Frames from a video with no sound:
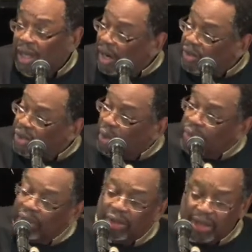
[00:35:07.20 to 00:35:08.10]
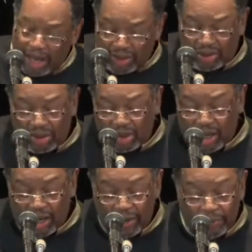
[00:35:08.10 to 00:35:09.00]
in our chosen text
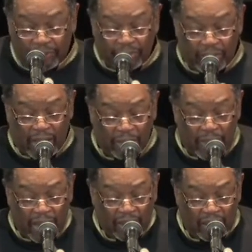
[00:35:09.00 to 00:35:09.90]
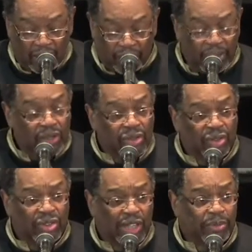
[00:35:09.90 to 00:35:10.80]
today. Amen. In
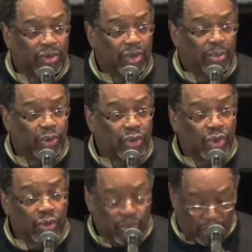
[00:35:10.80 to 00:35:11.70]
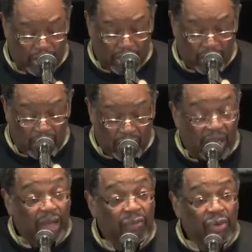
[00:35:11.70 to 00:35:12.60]
Ephesians chapter number 2
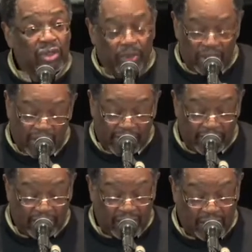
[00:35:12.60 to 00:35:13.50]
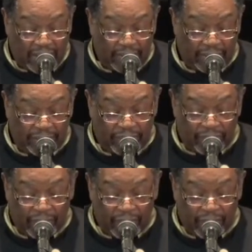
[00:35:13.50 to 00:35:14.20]
and verse number 19.